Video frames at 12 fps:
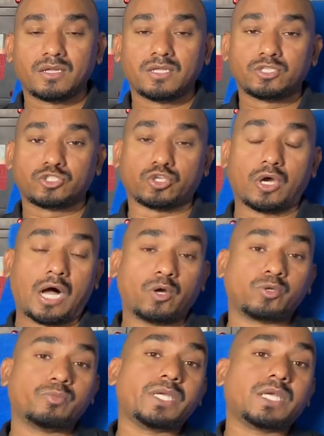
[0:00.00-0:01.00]
So how
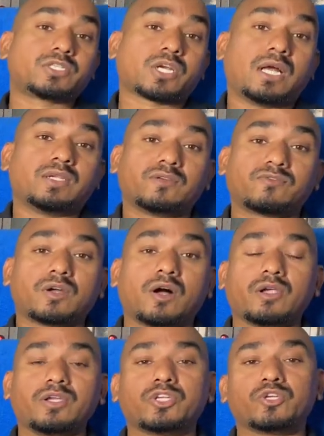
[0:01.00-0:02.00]
to be a child of
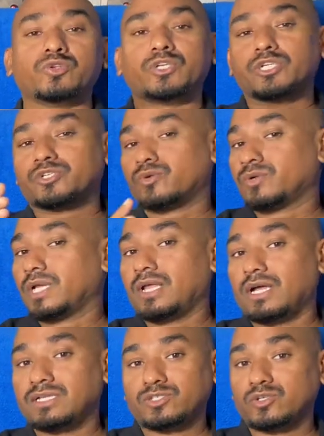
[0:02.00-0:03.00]
God? You need to
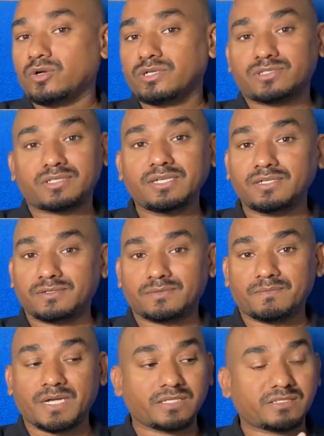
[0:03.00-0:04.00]
realize you're a sinner,
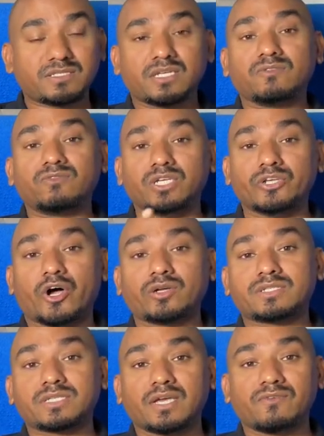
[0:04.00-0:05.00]
and sin will not
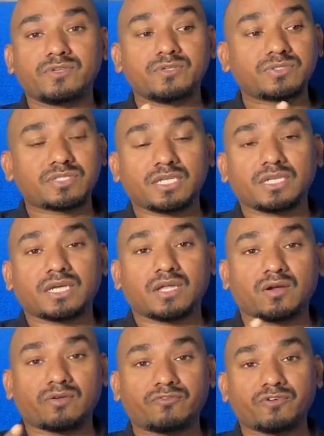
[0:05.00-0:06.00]
save you, sin
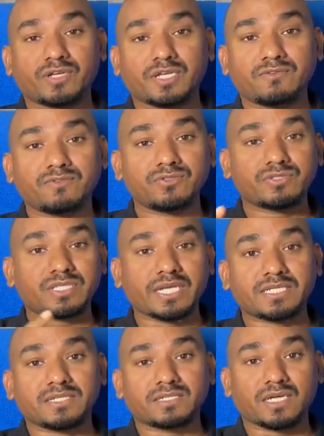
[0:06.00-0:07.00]
cannot forgive you,
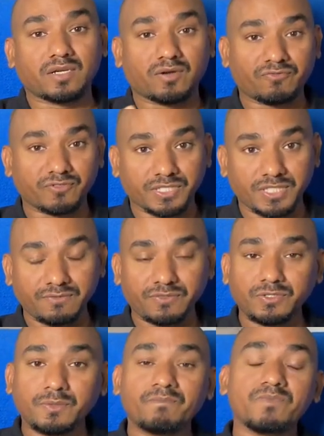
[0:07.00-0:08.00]
Satan cannot forgive
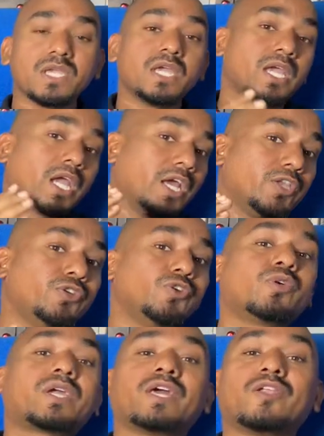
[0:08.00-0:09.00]
you, and you
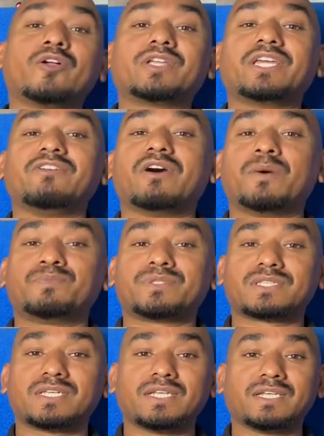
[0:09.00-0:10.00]
cannot give up
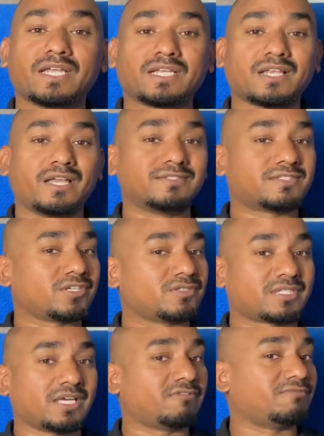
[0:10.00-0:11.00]
sin and cleanse
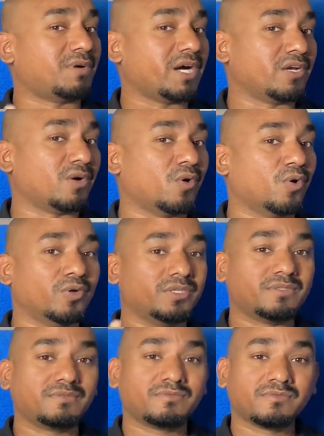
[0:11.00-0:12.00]
yourself by your
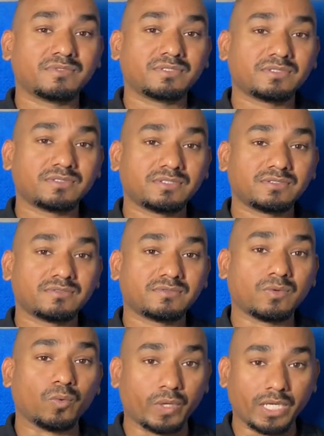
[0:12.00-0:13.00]
own
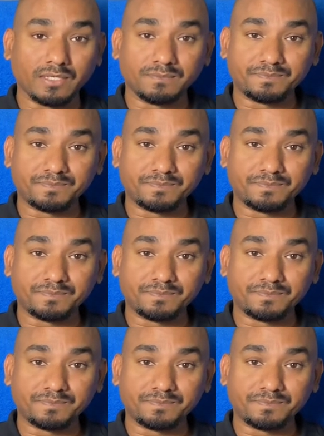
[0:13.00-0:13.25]
will.